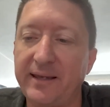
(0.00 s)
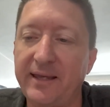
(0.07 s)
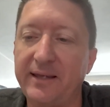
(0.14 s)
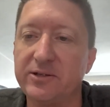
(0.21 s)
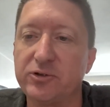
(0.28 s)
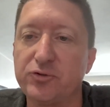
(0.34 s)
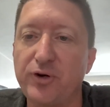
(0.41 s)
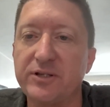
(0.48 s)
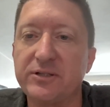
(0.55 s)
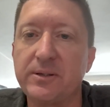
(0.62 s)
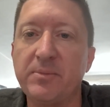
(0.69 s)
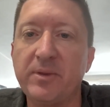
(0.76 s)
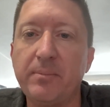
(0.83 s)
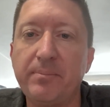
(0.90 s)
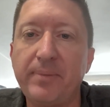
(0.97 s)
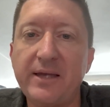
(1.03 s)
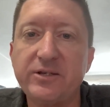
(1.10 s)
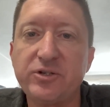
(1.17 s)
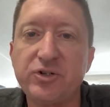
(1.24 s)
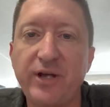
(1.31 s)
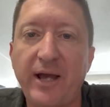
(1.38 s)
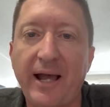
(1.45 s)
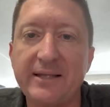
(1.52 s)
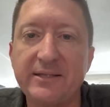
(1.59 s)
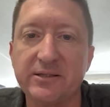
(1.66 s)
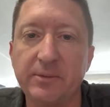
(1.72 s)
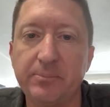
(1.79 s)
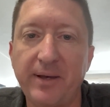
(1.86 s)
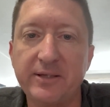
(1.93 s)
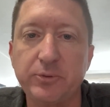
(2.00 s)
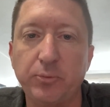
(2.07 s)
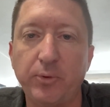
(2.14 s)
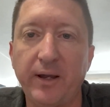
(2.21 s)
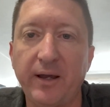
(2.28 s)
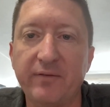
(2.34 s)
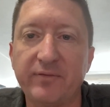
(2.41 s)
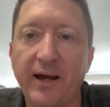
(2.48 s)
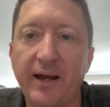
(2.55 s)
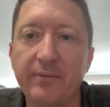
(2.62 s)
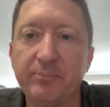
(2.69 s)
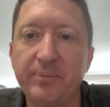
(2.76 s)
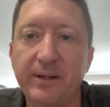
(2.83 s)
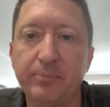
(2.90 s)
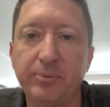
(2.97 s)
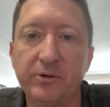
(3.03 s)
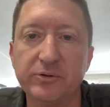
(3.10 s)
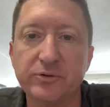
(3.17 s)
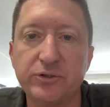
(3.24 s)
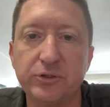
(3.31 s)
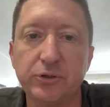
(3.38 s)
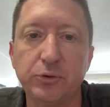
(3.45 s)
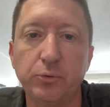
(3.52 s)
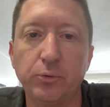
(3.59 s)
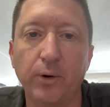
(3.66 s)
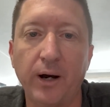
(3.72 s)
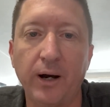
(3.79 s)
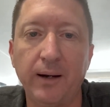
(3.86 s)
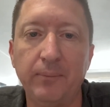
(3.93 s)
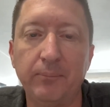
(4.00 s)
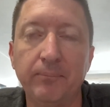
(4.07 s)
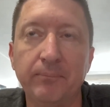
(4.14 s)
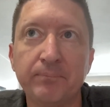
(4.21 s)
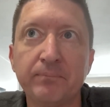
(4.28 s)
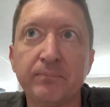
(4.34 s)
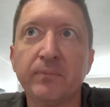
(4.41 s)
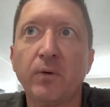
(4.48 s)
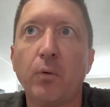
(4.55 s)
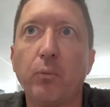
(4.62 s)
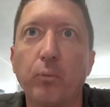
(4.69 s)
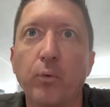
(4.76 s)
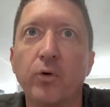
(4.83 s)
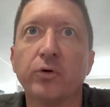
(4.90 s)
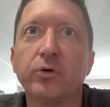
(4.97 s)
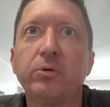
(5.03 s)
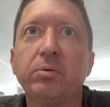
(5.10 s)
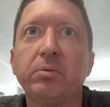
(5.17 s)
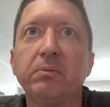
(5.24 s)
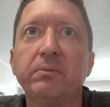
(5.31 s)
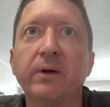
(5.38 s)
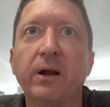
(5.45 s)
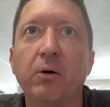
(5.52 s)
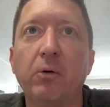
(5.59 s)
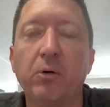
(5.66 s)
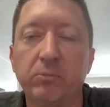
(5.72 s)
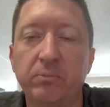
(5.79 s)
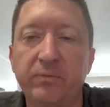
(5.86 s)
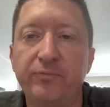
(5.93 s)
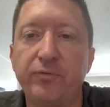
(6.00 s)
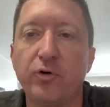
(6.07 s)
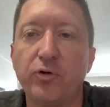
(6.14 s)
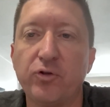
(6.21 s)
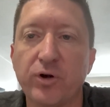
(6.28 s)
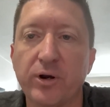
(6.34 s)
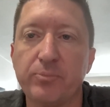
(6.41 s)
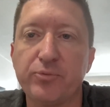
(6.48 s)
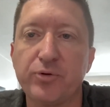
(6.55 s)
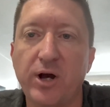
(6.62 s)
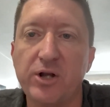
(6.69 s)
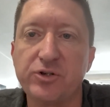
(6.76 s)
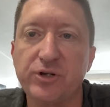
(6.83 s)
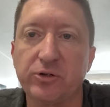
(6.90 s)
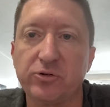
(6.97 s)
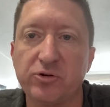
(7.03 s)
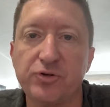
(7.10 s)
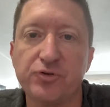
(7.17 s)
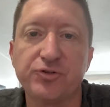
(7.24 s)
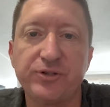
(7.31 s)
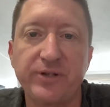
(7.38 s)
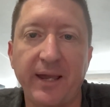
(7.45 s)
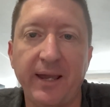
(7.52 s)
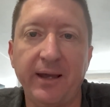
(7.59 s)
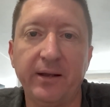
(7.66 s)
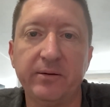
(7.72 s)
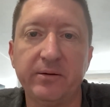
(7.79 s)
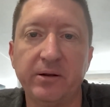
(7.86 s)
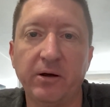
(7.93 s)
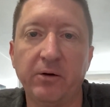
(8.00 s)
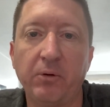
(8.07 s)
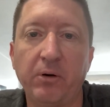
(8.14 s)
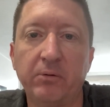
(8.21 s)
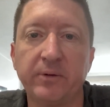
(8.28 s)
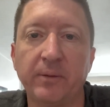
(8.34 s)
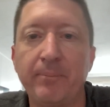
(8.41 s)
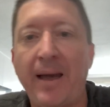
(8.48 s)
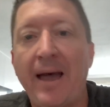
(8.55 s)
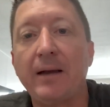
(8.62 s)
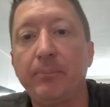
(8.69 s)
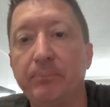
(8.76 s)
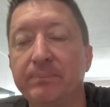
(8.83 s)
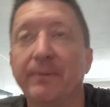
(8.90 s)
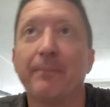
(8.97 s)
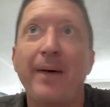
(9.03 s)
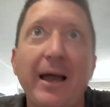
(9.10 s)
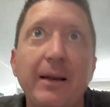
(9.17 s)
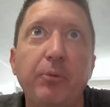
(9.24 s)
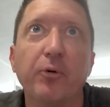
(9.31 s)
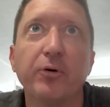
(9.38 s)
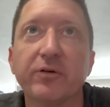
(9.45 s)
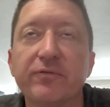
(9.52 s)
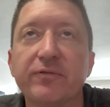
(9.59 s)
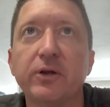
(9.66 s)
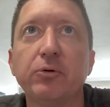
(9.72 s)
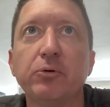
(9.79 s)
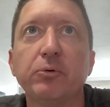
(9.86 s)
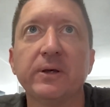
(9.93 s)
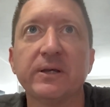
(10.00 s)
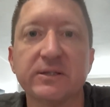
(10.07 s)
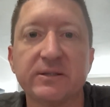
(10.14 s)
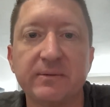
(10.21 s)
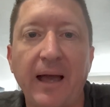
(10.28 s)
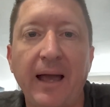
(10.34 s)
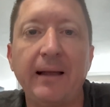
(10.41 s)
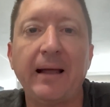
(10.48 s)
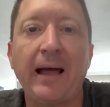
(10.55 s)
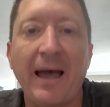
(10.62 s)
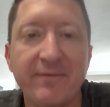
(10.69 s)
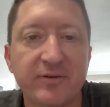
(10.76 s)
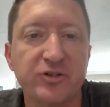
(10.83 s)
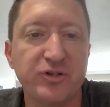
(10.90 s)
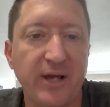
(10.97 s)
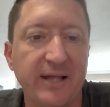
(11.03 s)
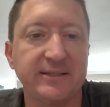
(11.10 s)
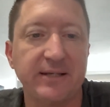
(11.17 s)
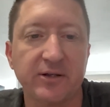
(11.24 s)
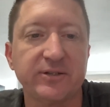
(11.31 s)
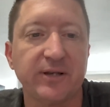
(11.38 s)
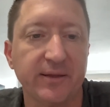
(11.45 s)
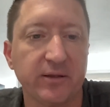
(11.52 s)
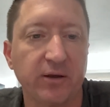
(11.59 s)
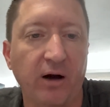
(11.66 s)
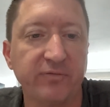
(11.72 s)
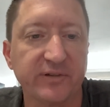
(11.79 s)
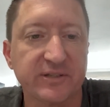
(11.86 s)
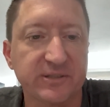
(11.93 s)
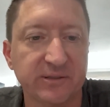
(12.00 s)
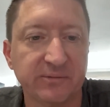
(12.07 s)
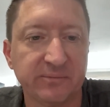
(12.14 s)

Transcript: Cake is great. Some of the best chats and the best way I've gotten people to work, further on a project, or understand, the Mac point of view, is having chats outside the office.